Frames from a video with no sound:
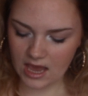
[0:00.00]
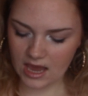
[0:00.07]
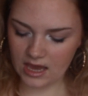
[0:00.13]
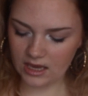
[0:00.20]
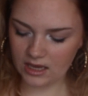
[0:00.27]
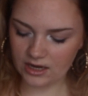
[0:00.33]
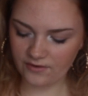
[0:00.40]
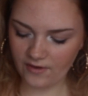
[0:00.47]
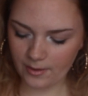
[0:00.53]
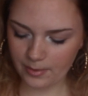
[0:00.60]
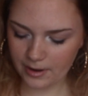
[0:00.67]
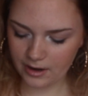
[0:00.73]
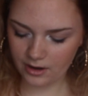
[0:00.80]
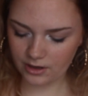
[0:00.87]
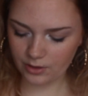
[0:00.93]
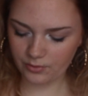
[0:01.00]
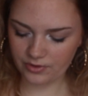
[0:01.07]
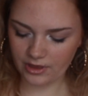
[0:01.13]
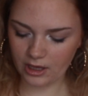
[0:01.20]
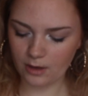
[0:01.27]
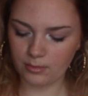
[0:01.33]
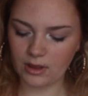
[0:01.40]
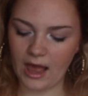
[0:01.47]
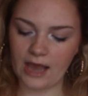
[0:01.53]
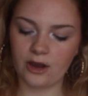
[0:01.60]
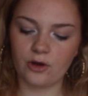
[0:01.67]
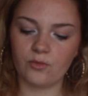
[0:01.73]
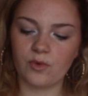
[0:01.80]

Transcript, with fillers: And if I paired it with like a black or